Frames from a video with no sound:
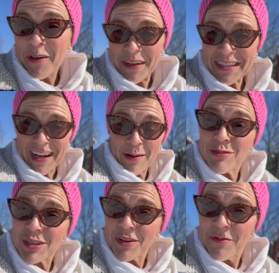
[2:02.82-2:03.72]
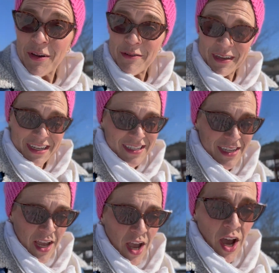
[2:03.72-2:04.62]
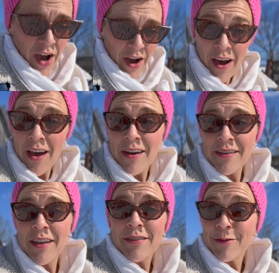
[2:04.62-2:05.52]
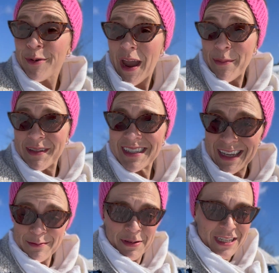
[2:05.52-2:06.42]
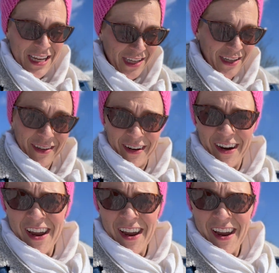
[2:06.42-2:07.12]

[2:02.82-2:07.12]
that today. I'm just going to focus on the rabbits in particular.